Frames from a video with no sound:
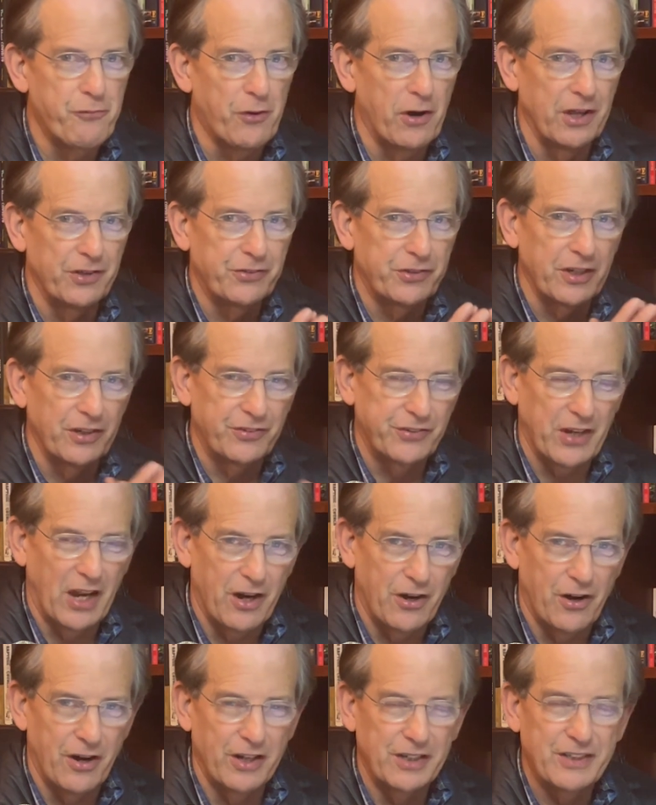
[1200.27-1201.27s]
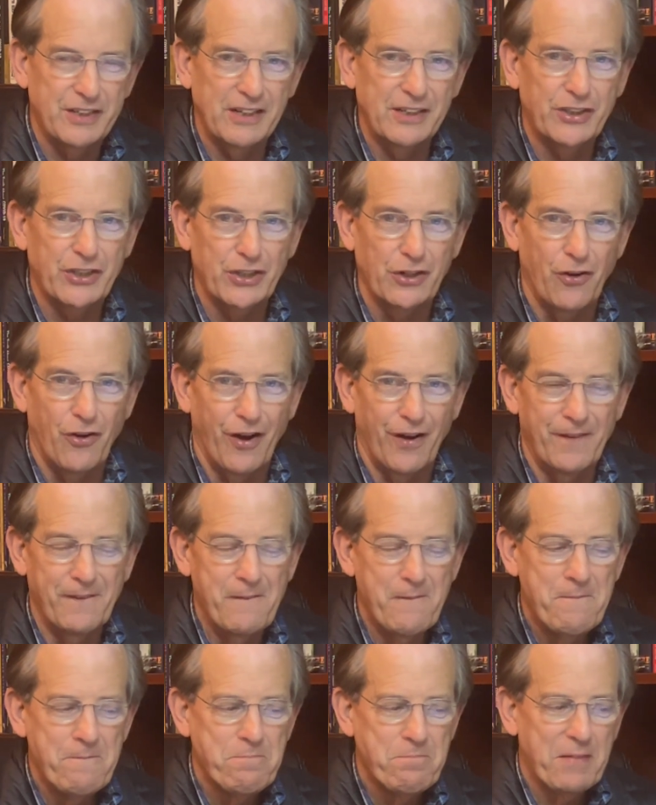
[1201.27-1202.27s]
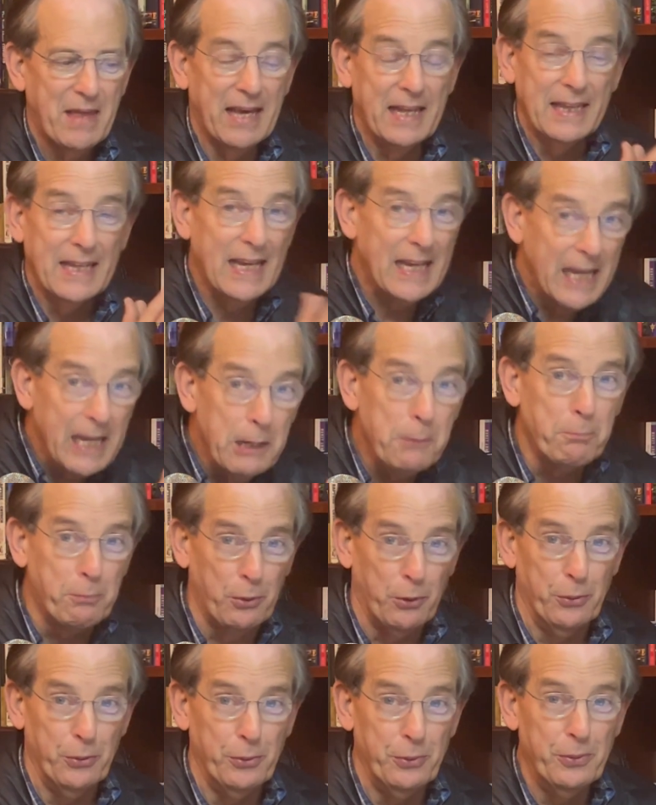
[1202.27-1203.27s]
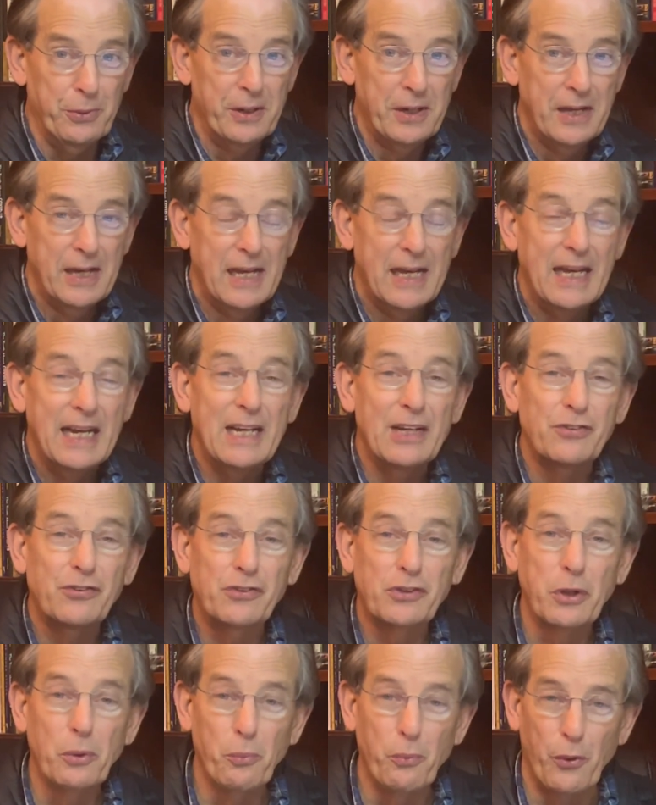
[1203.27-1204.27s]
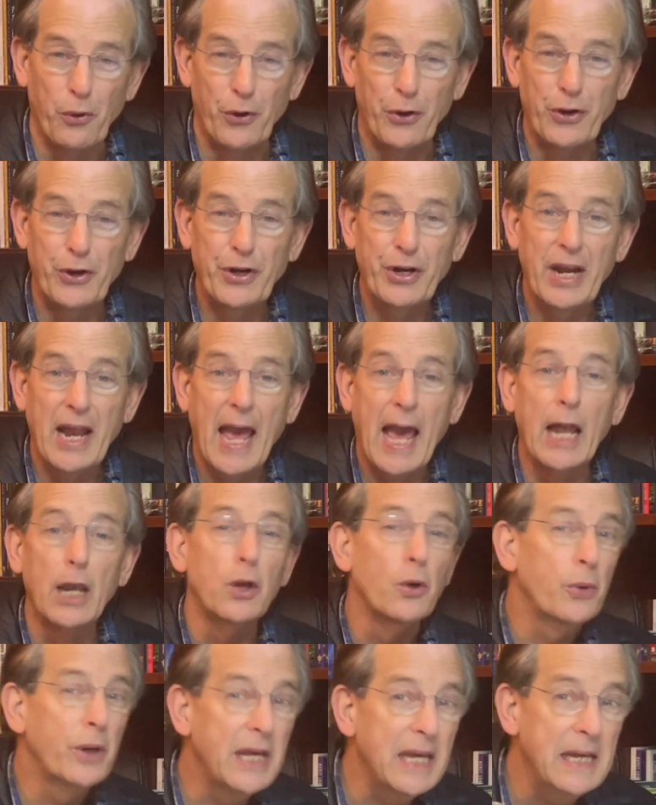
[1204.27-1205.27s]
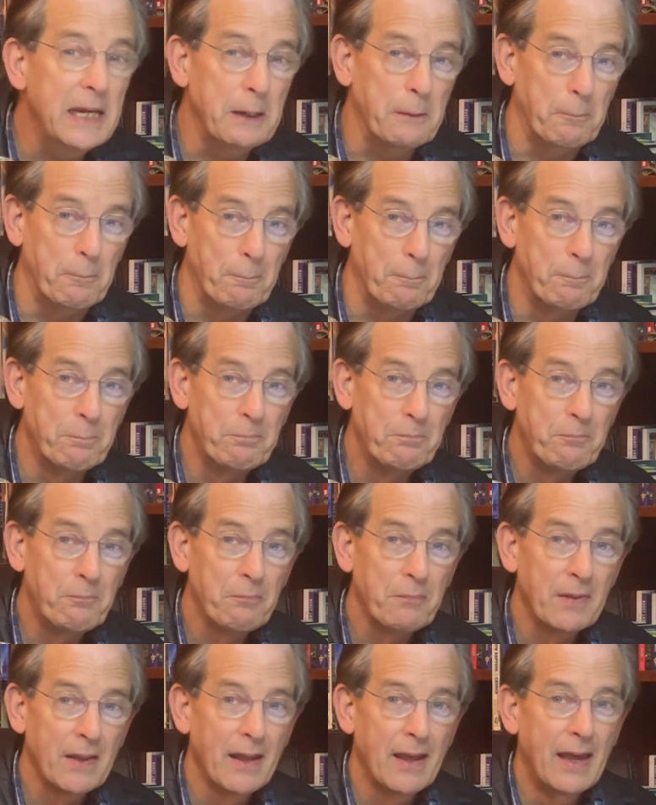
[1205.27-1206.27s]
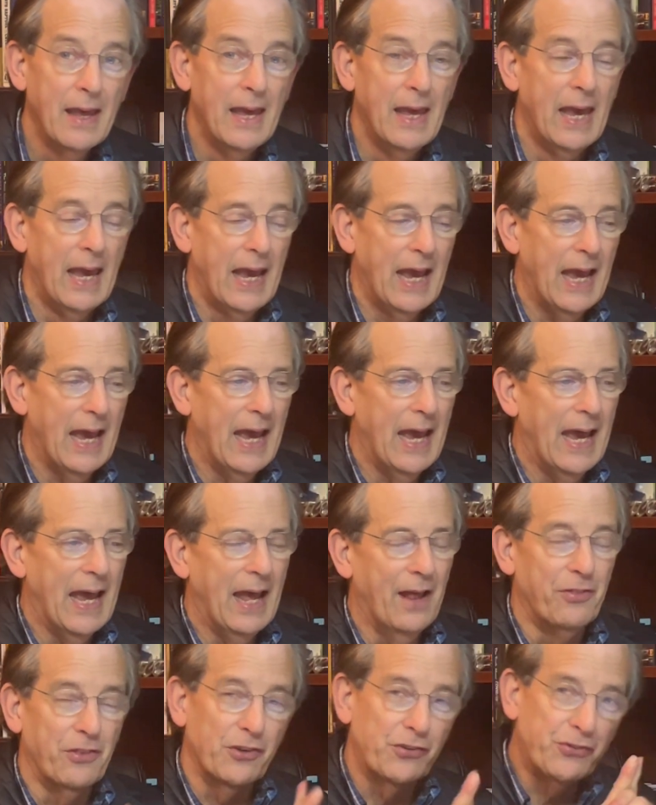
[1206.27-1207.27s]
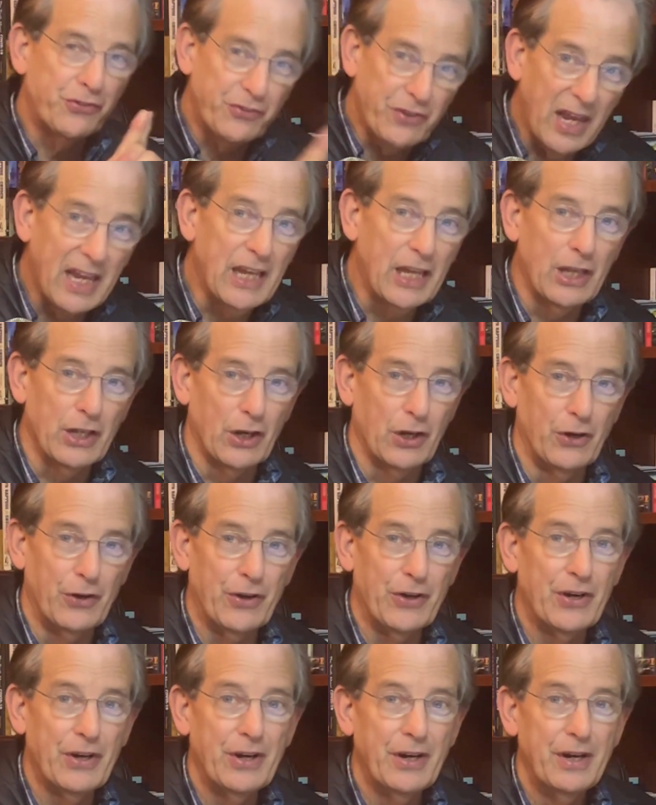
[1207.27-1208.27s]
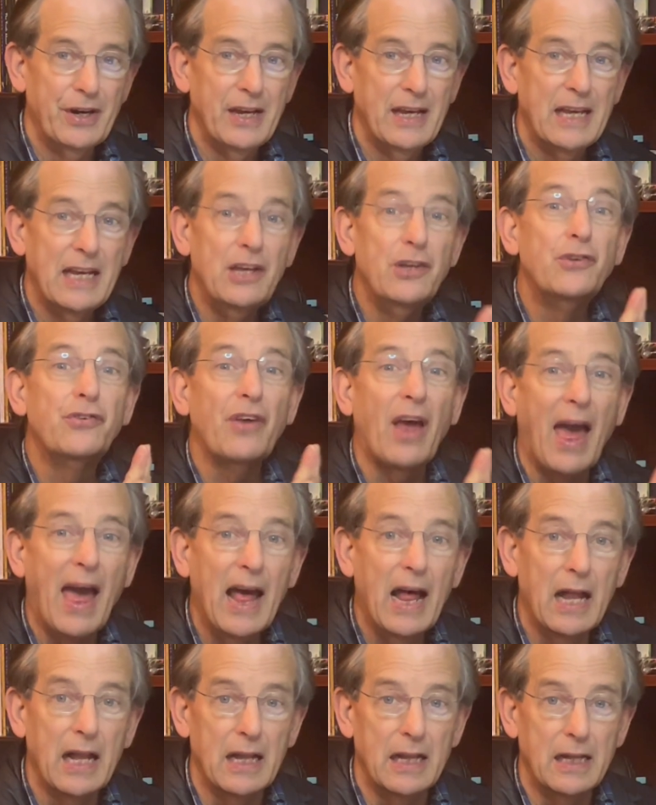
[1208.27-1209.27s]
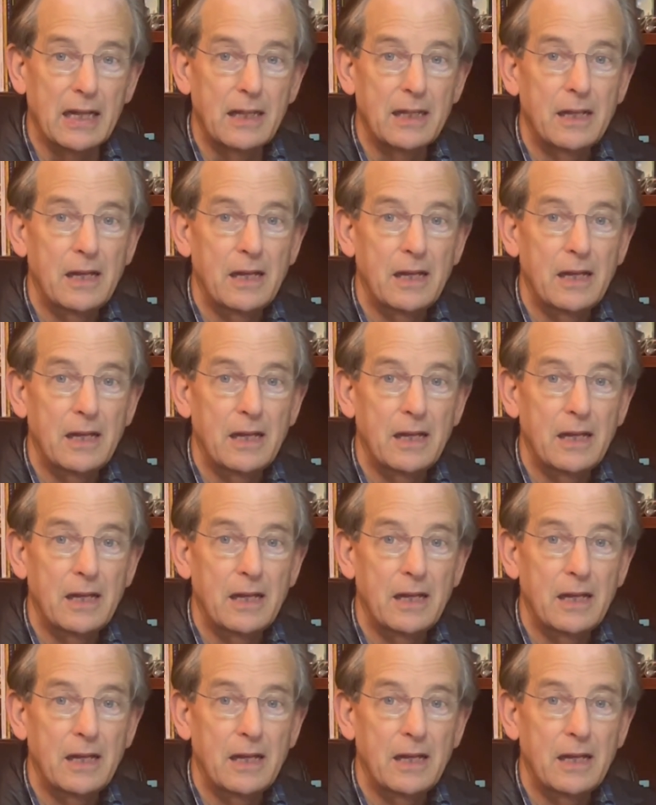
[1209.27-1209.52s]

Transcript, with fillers: for us to set our attention on? In the Hebrew, it's the word Elohim. And the singular is El.